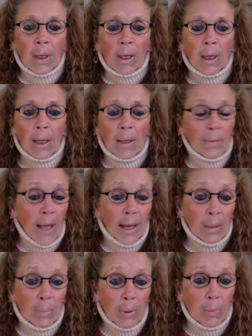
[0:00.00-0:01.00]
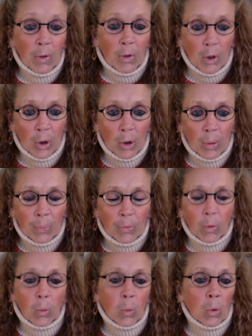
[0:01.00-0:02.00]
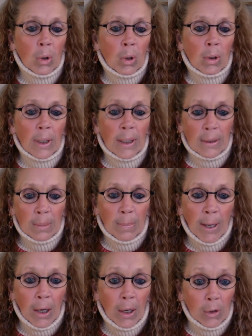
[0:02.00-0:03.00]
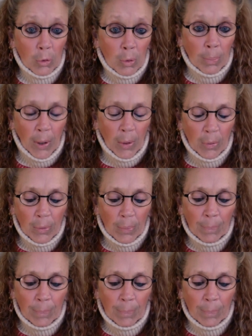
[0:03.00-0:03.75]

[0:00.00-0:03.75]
and that can be with herbs or antibiotics or both.